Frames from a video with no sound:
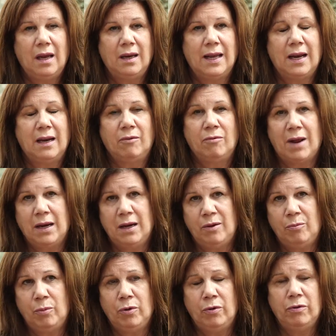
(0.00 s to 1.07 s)
getting ready to
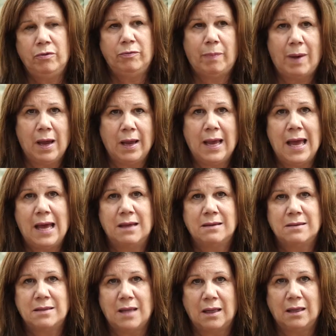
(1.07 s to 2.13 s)
move, buying a
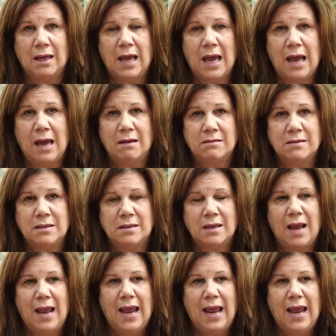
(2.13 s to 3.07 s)
house, selling a house,